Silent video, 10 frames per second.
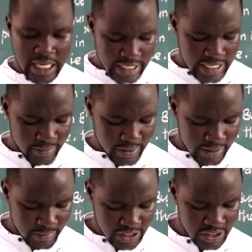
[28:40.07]
The
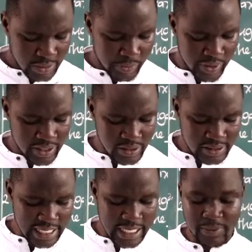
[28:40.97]
machine
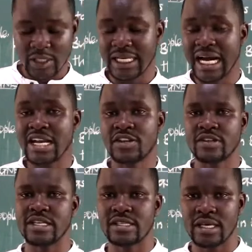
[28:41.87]
pre-typed
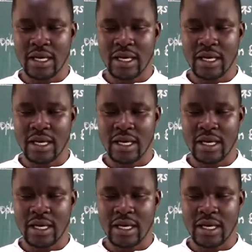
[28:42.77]
countries,